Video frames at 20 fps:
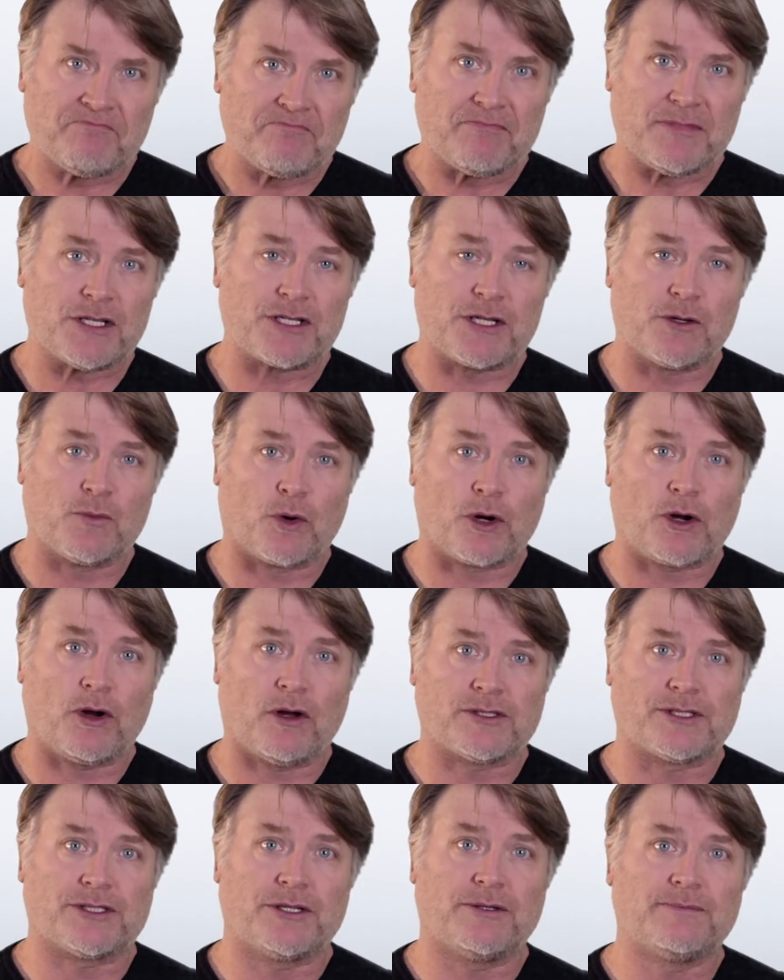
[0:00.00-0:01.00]
This can work
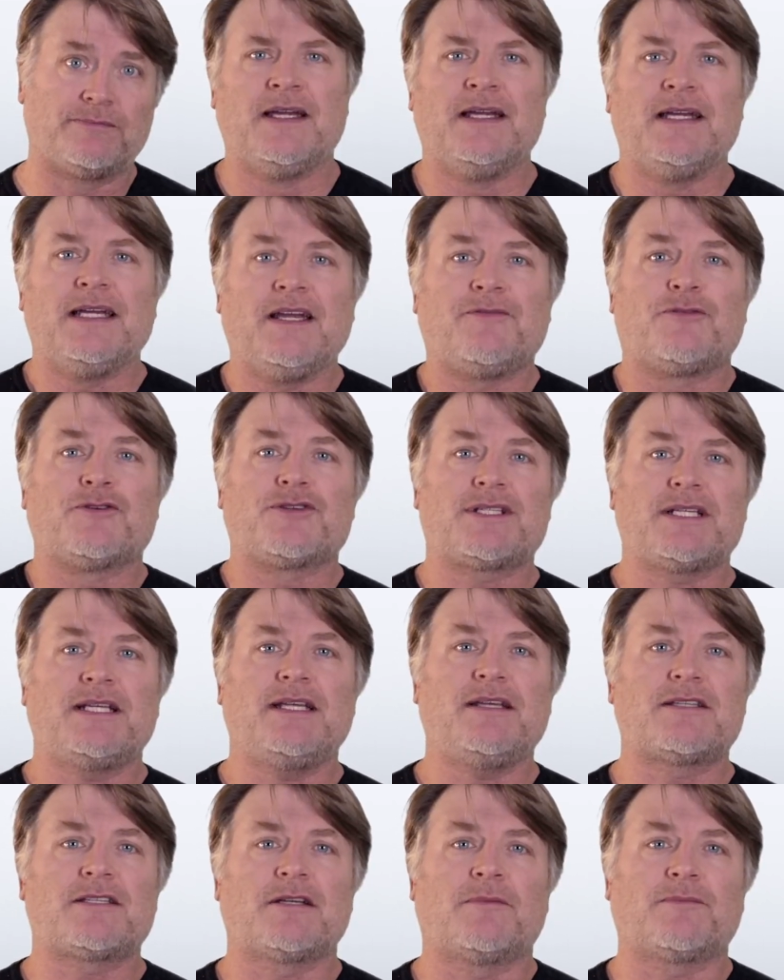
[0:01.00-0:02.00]
also. If you're
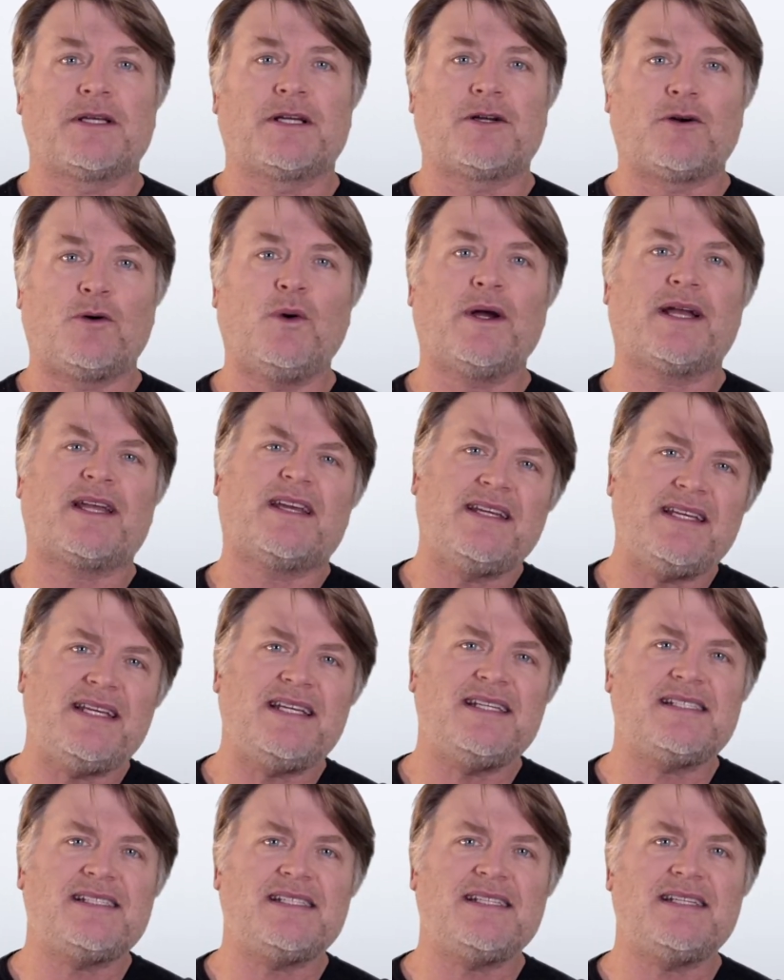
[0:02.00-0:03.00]
singing something quick and
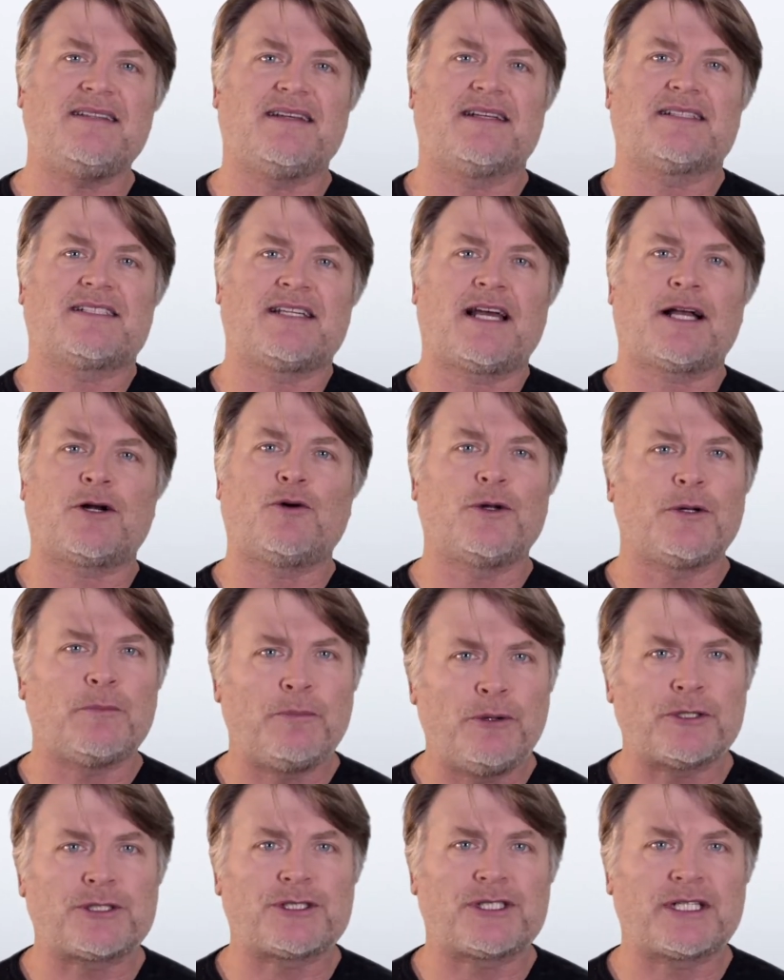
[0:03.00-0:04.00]
easy that's not going to
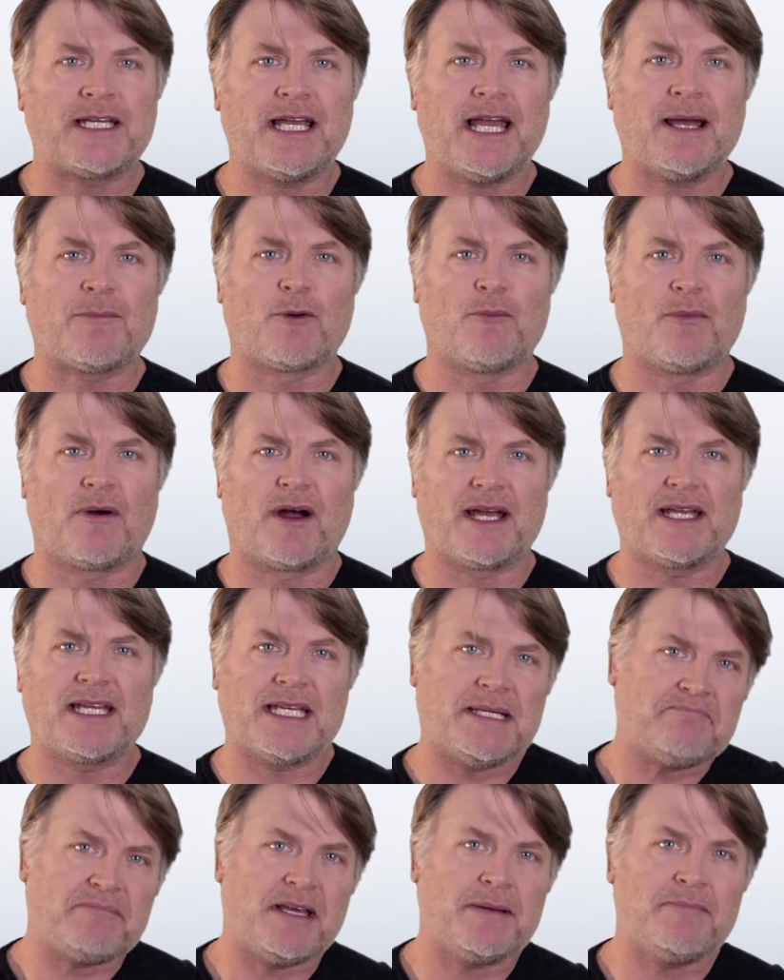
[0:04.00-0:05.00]
push the camera mic,
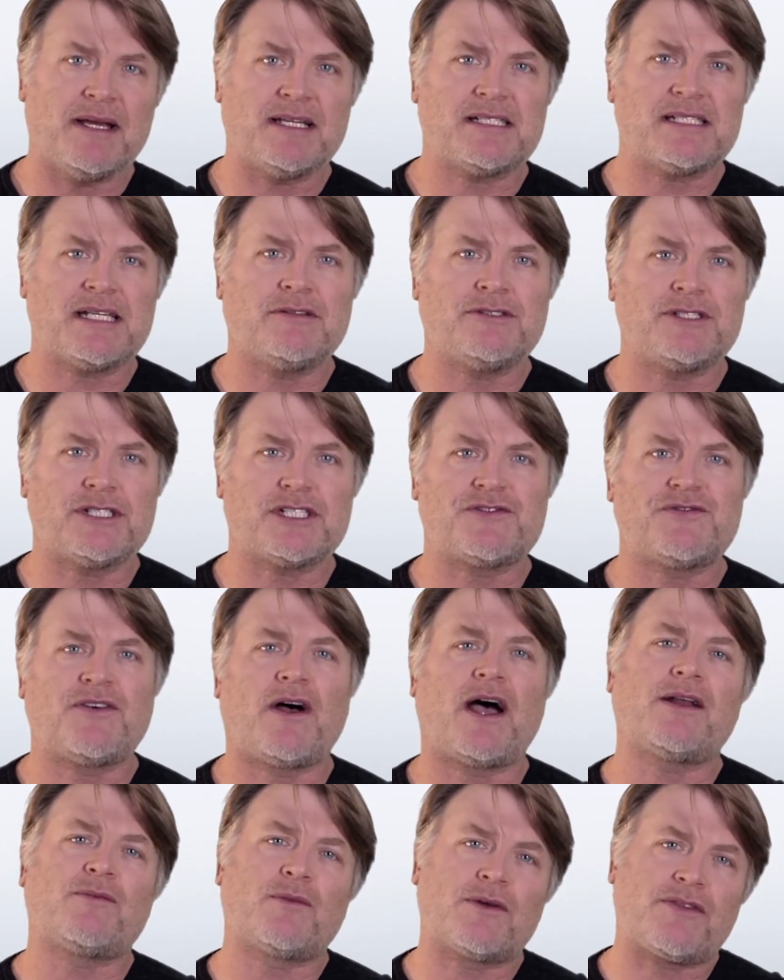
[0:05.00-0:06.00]
it may sound just
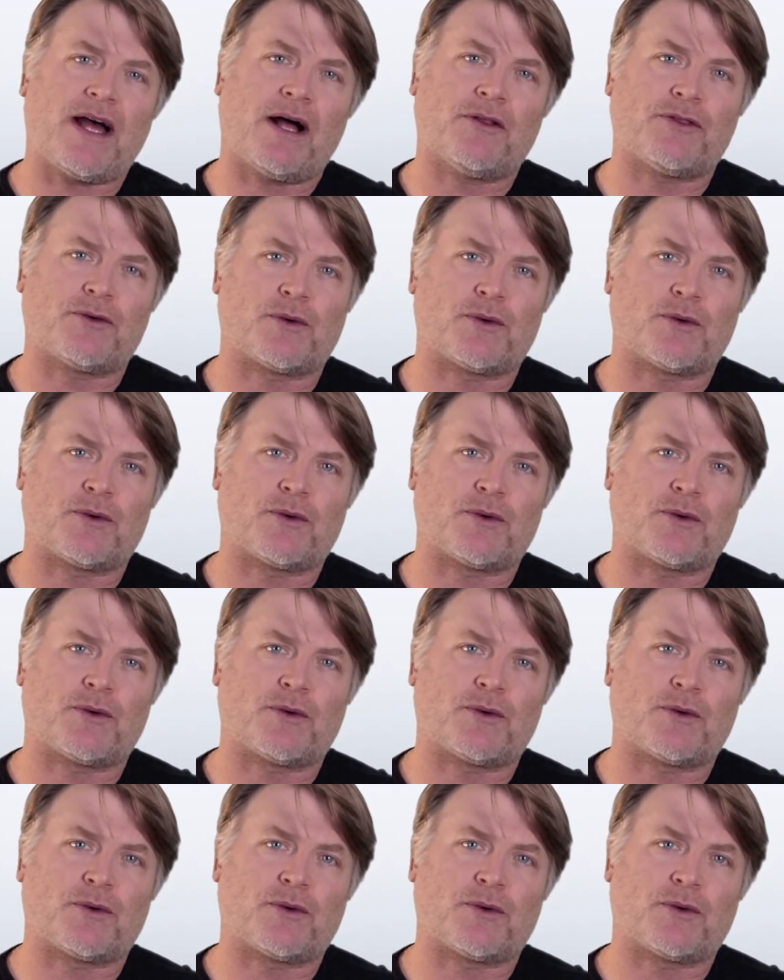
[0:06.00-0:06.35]
fine without the